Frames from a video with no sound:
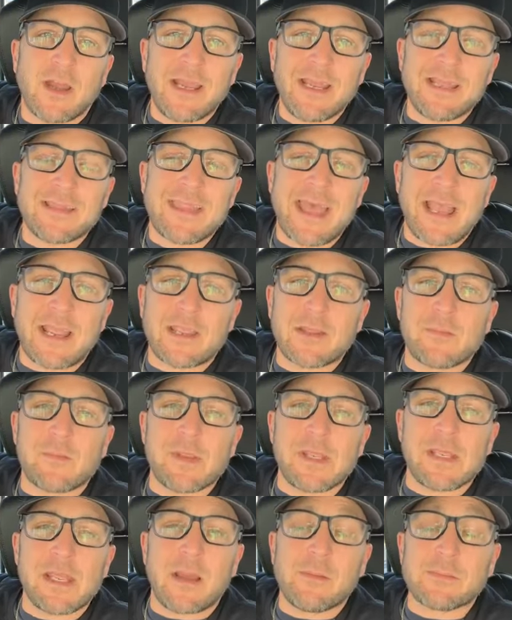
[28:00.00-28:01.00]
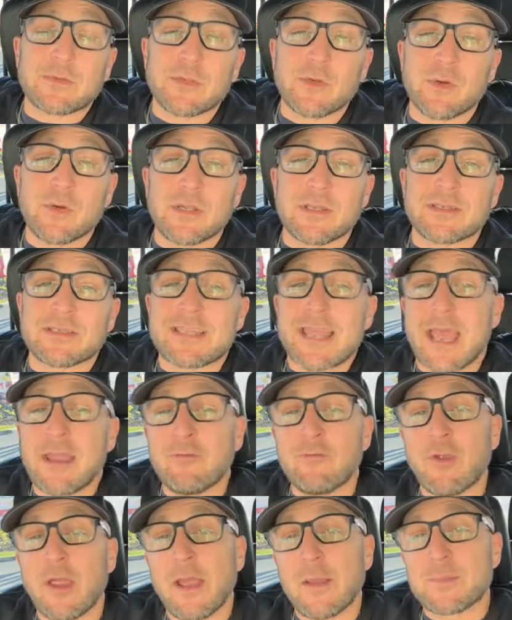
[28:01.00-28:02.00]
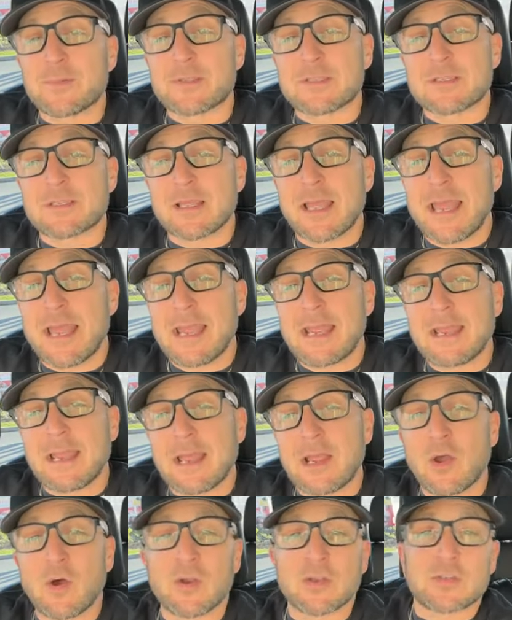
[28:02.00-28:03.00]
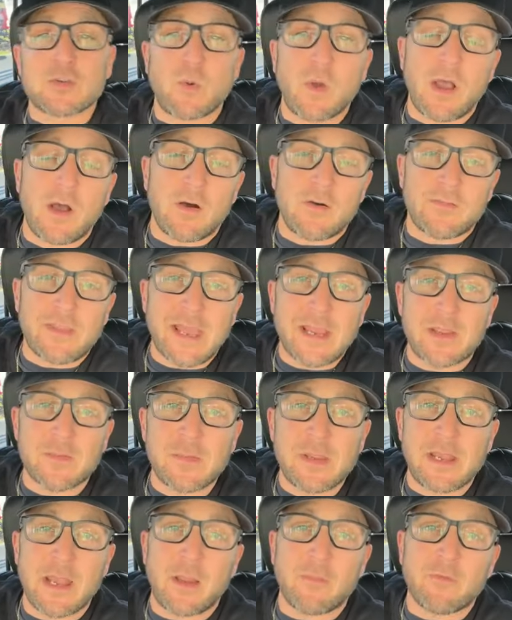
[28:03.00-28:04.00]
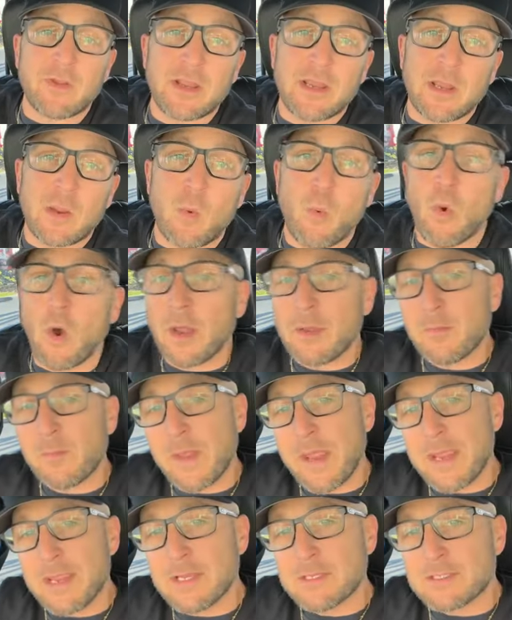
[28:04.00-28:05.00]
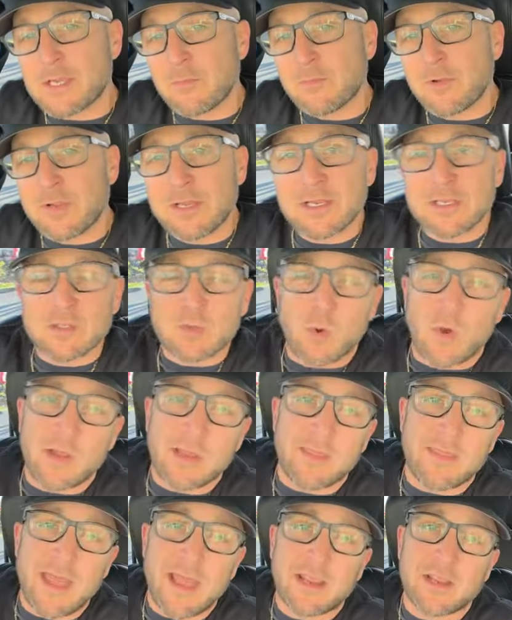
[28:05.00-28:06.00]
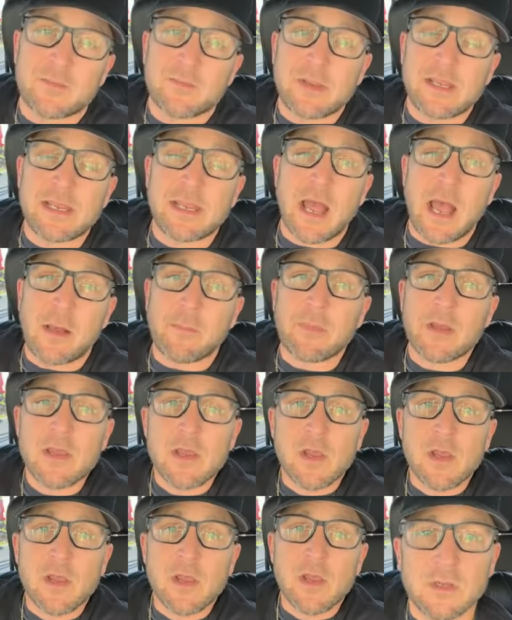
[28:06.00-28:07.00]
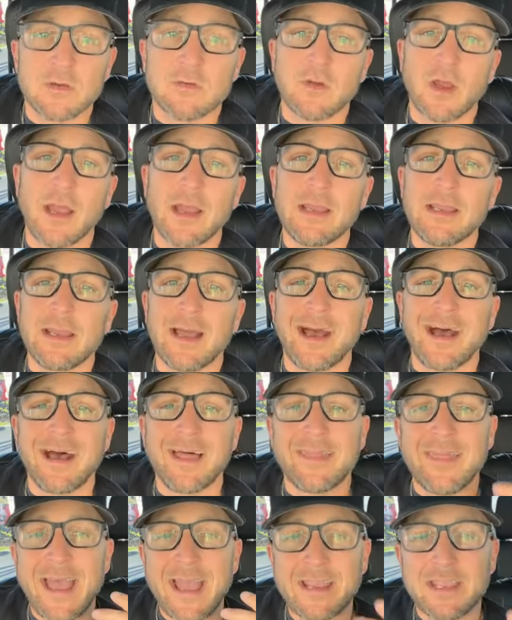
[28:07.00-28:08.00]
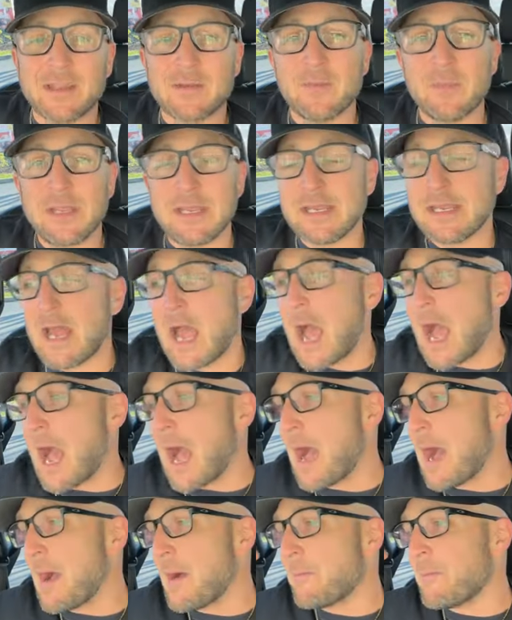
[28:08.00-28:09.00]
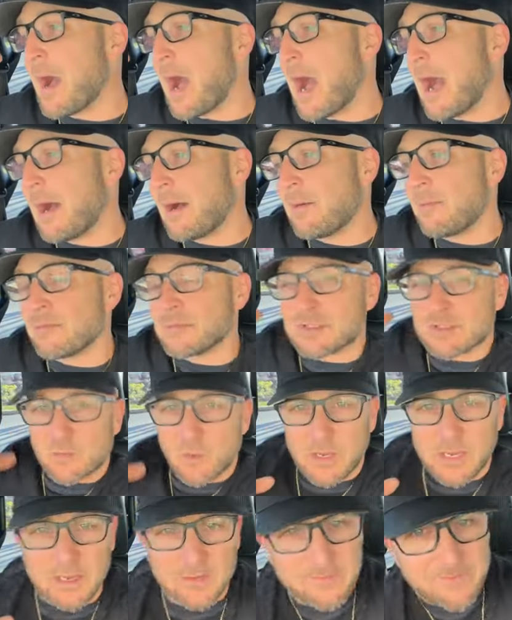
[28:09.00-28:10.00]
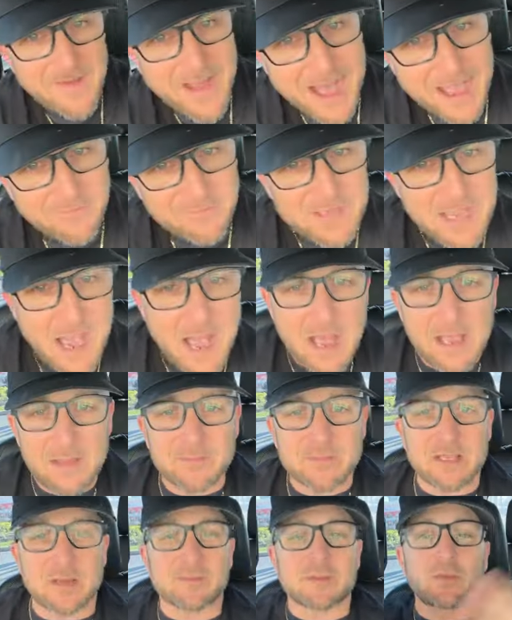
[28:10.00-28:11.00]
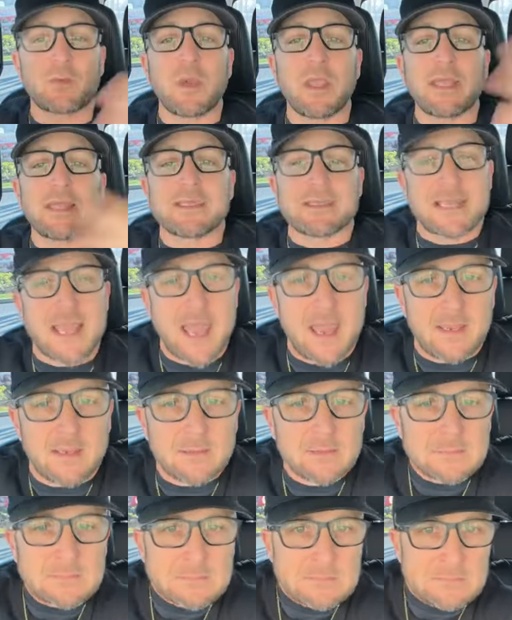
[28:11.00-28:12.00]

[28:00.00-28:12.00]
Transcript: Right? And that could be I'm doing 10 reps and I go to 12. That could mean I'm reading one page, I'm reading 20. That could mean I'm, right? That could mean I'm swinging 5 times, I'm swinging 10.